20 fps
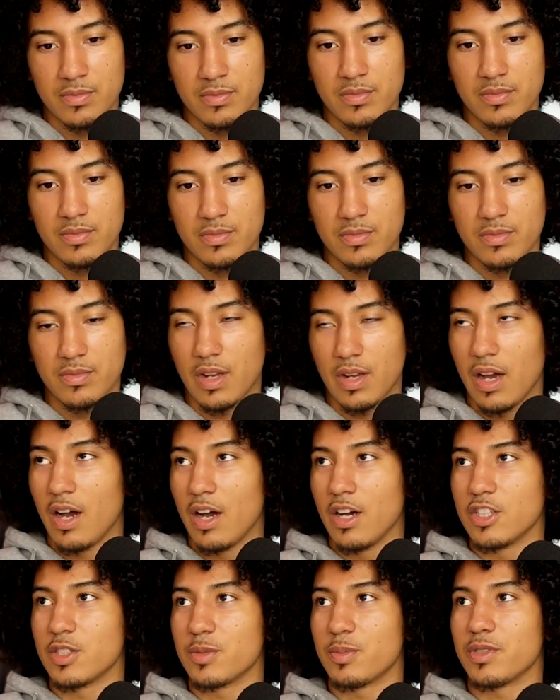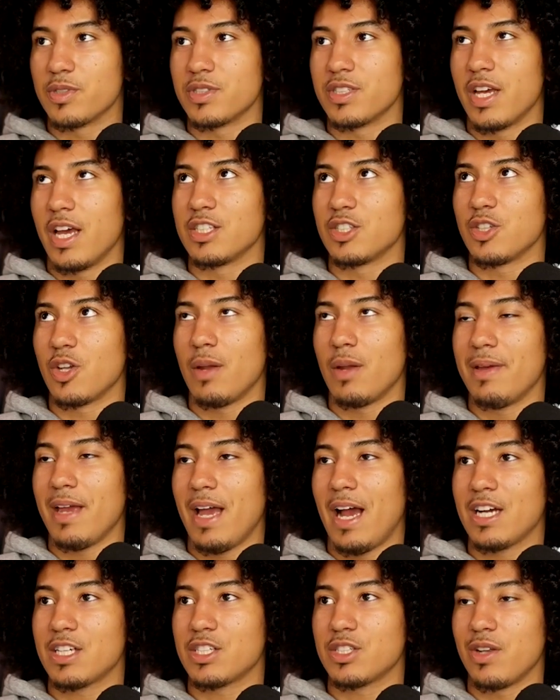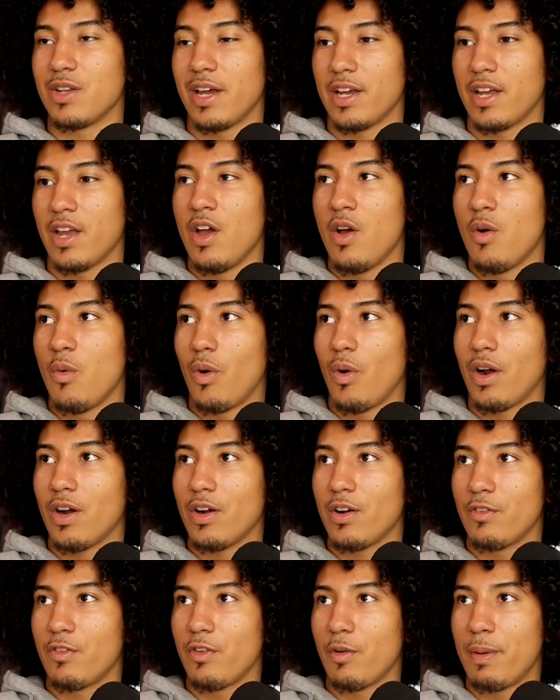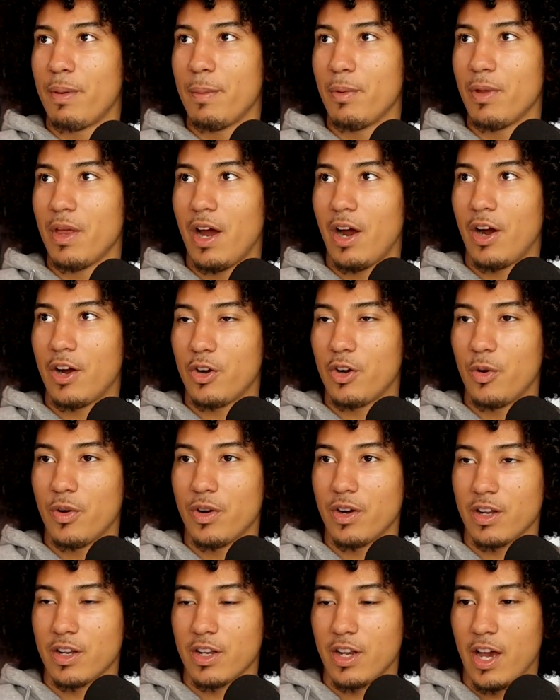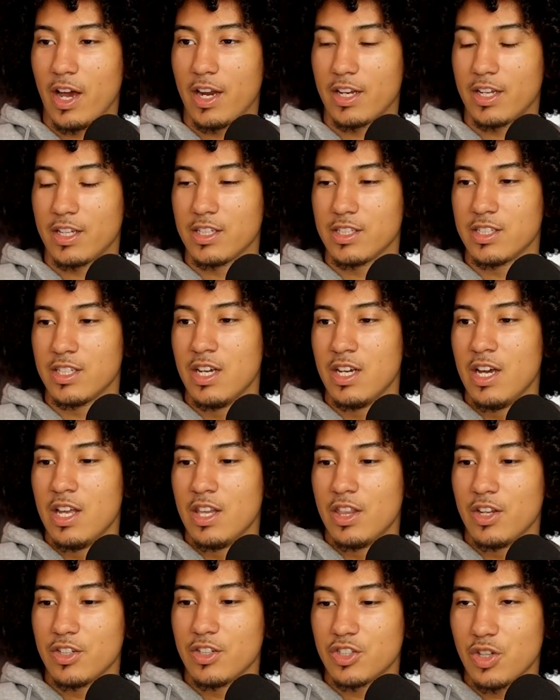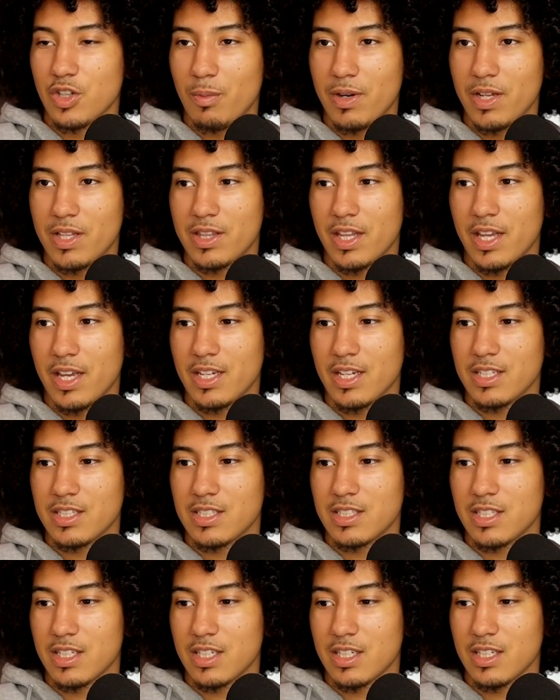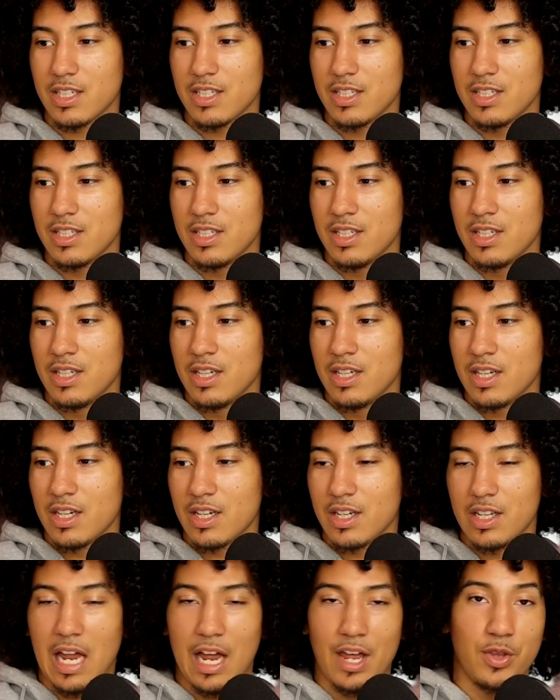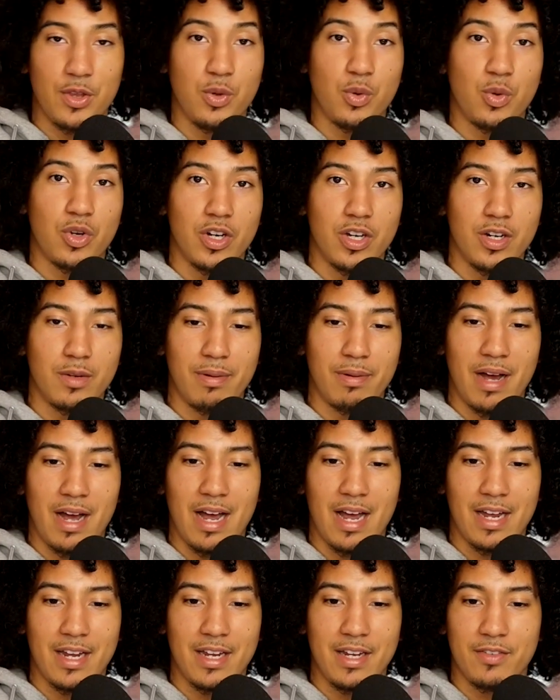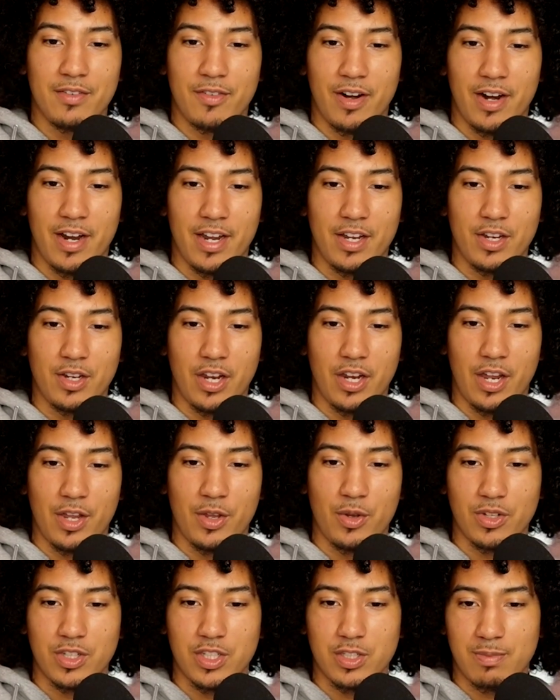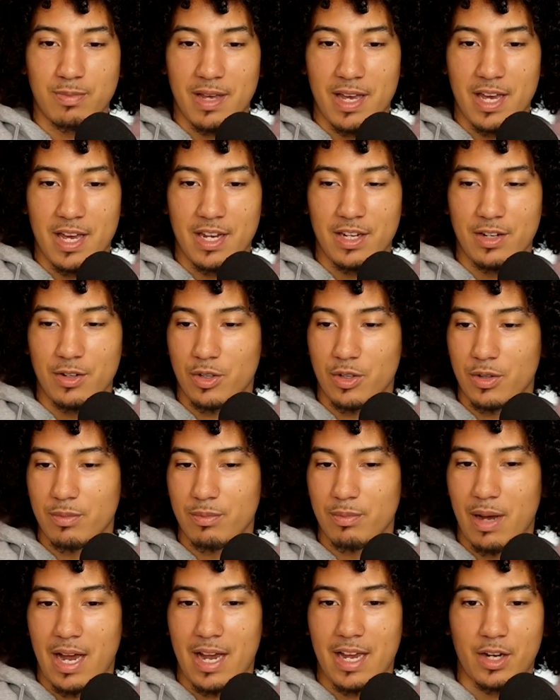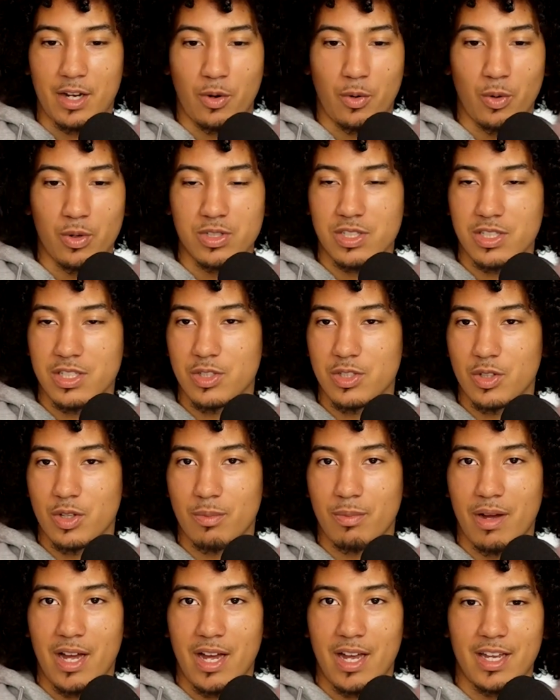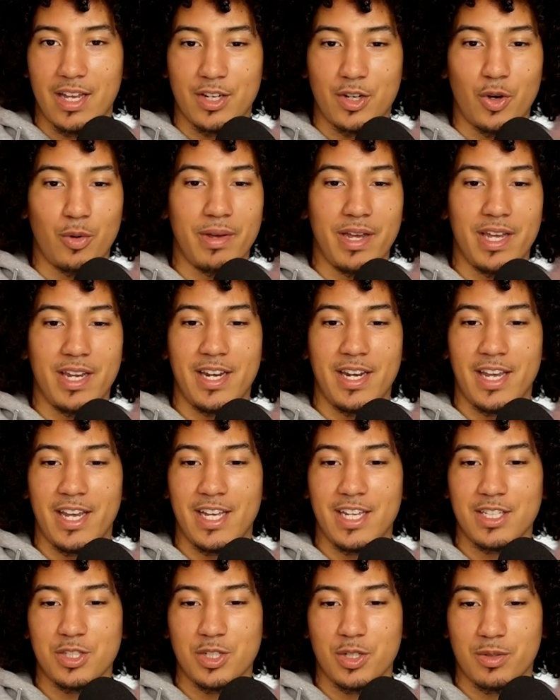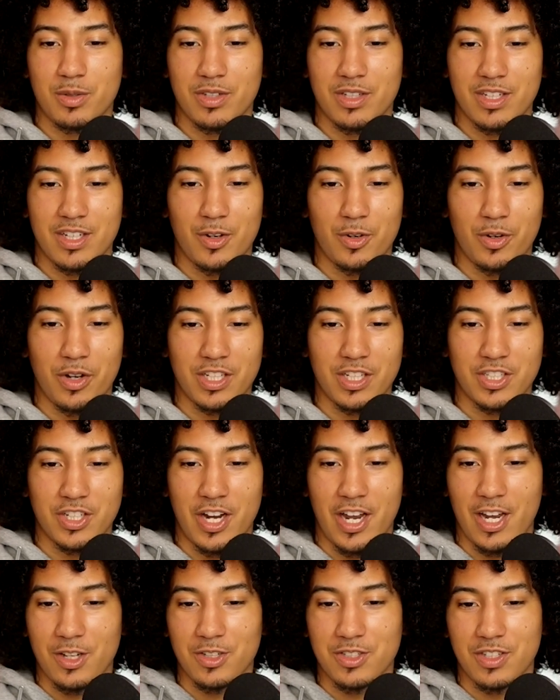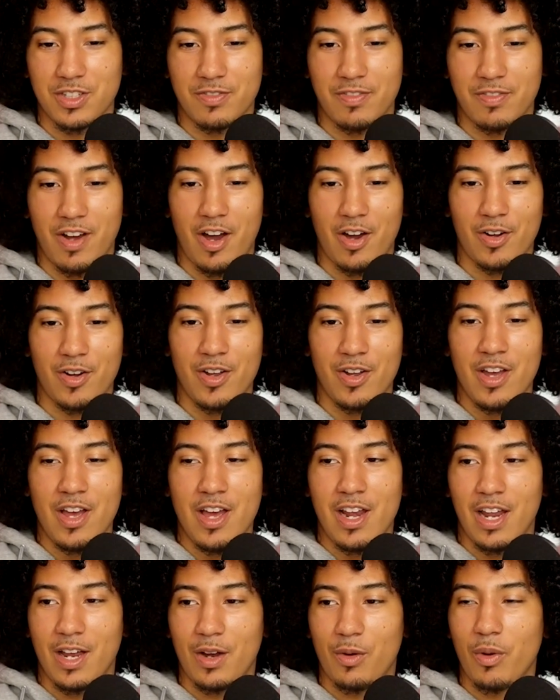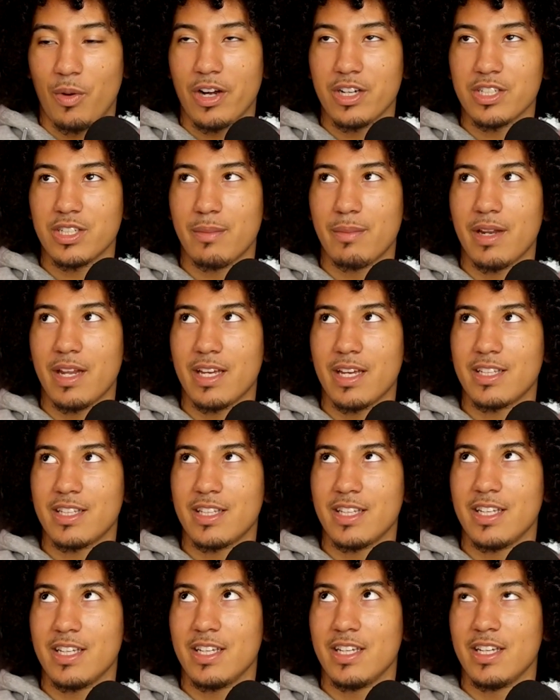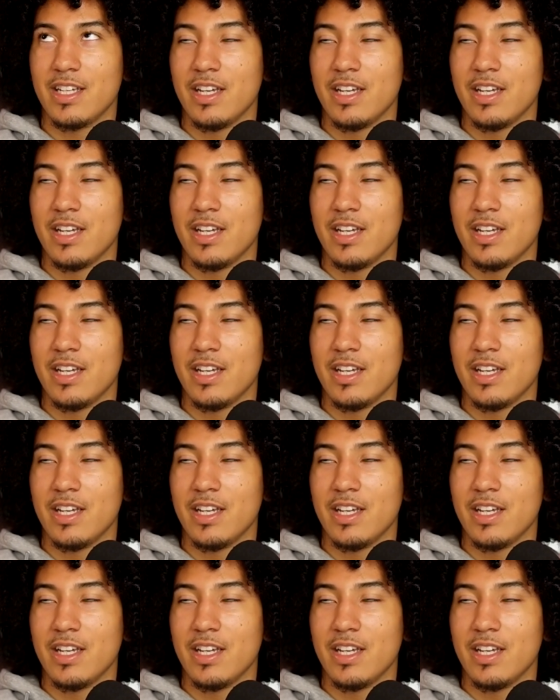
No, 100%. And so let me ask you, like, what are for people that are going online, because there's so many things to you could buy, right? You could spend, you can buy courses, you could buy domain names, you could go get your LLC filed. Like, what are some of like the